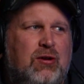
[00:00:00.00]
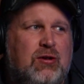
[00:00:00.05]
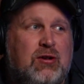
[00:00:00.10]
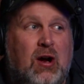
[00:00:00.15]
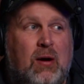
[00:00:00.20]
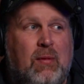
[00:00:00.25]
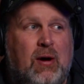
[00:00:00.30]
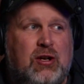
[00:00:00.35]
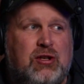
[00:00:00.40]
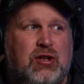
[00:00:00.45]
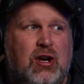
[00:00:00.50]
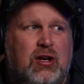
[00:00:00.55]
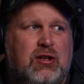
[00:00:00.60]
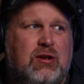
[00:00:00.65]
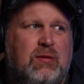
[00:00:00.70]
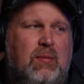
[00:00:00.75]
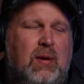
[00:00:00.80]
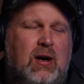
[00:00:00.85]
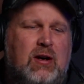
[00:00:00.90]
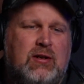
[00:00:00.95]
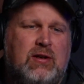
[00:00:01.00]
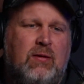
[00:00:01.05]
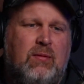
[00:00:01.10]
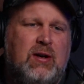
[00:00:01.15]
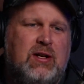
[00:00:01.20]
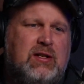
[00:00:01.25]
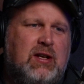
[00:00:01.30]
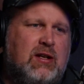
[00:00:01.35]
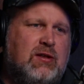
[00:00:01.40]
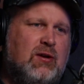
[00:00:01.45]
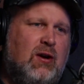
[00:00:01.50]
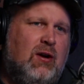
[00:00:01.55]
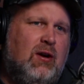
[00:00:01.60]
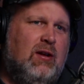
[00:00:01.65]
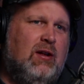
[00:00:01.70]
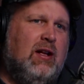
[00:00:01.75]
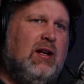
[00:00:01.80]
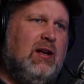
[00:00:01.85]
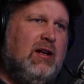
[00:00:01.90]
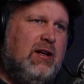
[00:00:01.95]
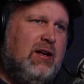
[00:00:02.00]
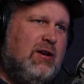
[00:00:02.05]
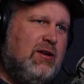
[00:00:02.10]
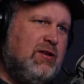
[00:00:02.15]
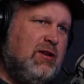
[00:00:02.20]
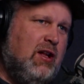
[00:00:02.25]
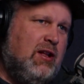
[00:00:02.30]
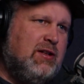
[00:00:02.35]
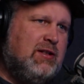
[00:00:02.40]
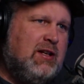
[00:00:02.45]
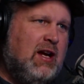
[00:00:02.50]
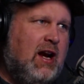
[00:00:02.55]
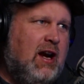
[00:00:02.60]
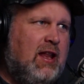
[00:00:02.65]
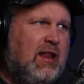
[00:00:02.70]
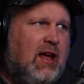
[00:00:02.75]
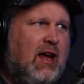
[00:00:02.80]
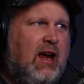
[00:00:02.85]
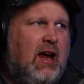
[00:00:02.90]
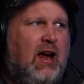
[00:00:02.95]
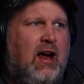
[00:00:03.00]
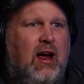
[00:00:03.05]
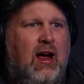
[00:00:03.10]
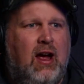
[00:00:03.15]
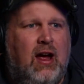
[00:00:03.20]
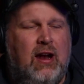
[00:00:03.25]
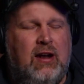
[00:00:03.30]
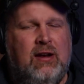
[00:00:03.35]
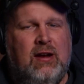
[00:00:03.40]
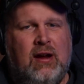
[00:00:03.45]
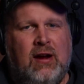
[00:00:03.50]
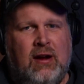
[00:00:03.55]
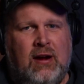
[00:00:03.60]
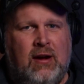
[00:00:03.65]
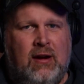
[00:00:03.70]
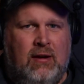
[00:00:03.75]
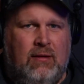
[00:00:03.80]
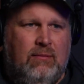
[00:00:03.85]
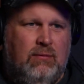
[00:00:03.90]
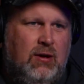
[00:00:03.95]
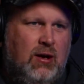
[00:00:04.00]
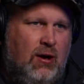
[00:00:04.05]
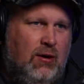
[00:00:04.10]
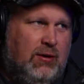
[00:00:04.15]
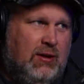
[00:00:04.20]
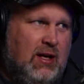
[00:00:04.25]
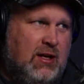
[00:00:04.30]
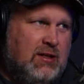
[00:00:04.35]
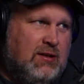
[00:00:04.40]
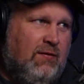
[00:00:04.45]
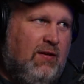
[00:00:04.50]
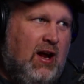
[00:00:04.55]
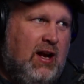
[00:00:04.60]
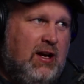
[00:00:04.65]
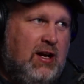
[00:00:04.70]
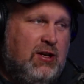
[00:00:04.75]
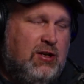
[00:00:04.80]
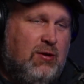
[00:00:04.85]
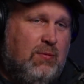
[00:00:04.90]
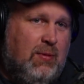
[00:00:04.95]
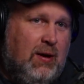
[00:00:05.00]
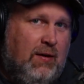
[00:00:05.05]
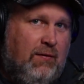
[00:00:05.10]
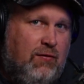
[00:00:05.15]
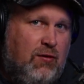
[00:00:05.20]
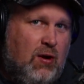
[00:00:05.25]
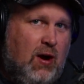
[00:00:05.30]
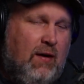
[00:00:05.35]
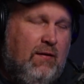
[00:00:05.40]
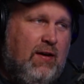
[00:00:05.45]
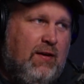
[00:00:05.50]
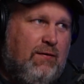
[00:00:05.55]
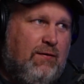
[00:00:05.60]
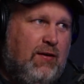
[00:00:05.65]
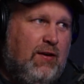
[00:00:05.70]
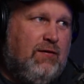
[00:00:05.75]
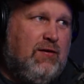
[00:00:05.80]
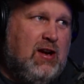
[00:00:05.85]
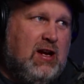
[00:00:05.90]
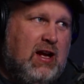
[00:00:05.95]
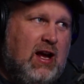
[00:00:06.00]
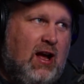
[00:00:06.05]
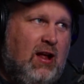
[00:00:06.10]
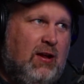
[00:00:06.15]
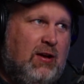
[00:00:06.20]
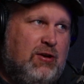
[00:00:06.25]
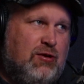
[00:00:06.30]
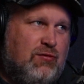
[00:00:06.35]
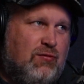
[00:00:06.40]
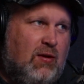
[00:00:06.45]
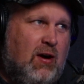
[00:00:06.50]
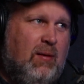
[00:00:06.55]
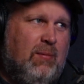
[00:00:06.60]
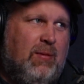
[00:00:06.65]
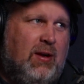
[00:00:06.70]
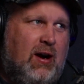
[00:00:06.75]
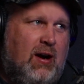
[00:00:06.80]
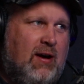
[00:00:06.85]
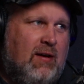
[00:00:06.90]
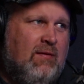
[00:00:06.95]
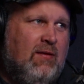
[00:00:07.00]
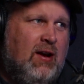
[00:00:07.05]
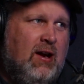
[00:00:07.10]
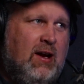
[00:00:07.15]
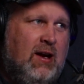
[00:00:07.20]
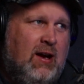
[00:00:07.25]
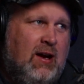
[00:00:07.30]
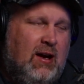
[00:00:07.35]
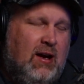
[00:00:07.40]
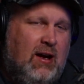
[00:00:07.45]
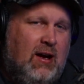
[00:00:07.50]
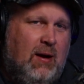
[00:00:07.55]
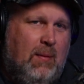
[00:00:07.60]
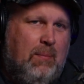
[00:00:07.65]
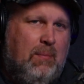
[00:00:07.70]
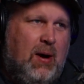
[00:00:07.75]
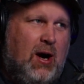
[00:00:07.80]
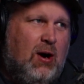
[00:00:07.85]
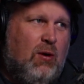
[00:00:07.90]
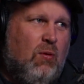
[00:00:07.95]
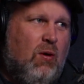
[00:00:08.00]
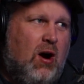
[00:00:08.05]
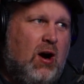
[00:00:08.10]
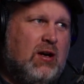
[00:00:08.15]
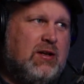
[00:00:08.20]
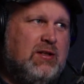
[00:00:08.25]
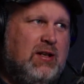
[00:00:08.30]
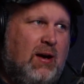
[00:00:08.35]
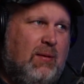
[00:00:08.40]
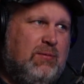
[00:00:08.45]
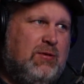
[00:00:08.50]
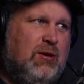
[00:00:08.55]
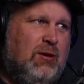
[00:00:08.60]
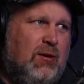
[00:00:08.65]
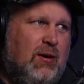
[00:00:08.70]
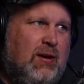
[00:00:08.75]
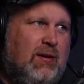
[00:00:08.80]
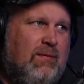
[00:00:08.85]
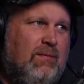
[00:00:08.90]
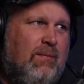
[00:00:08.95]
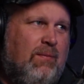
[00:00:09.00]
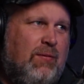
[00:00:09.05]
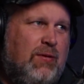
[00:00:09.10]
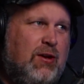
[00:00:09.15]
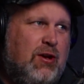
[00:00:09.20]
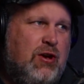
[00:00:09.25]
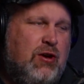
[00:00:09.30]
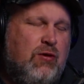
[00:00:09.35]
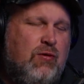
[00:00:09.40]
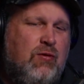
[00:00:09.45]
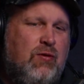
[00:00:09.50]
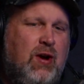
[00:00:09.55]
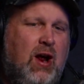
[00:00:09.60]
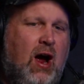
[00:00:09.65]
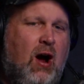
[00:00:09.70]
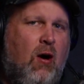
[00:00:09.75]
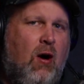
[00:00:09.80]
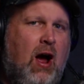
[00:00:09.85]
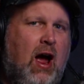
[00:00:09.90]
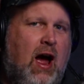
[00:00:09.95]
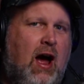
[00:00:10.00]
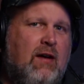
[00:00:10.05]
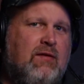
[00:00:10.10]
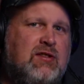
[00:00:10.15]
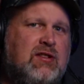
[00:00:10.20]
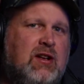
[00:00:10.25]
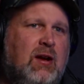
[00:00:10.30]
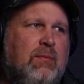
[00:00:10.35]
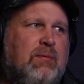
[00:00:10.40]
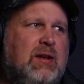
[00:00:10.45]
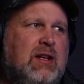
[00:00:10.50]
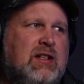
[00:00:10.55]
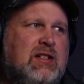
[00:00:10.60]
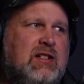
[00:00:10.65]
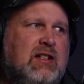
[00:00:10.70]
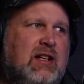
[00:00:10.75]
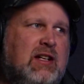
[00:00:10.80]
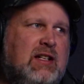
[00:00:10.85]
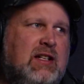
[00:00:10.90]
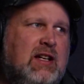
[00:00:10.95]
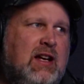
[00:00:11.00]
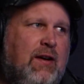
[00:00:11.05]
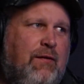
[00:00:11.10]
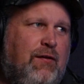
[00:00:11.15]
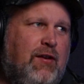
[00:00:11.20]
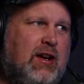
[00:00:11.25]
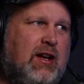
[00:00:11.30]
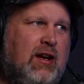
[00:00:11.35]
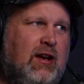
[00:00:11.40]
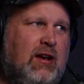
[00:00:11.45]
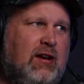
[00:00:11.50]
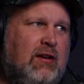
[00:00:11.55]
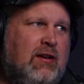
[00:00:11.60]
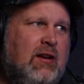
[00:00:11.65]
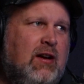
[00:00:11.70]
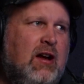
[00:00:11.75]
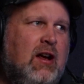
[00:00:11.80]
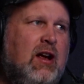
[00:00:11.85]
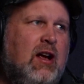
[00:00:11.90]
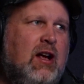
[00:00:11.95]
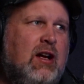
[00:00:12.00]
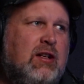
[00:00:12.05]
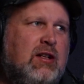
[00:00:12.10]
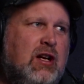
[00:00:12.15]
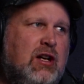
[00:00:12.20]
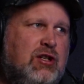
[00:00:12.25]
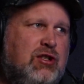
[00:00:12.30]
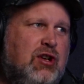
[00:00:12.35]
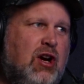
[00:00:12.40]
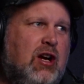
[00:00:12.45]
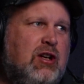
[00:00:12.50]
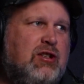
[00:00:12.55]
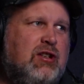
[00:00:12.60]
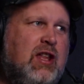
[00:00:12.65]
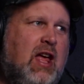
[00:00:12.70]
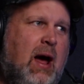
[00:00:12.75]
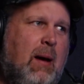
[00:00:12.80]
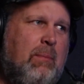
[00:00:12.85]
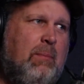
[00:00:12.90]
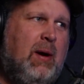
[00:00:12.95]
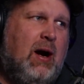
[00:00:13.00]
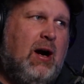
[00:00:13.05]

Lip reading: You're talking about judging bears. Everybody says, little ears on the side of the head, things of that nature. But if you have a 50-gallon drum there and a bear walks up to it, you now have something significant to judge that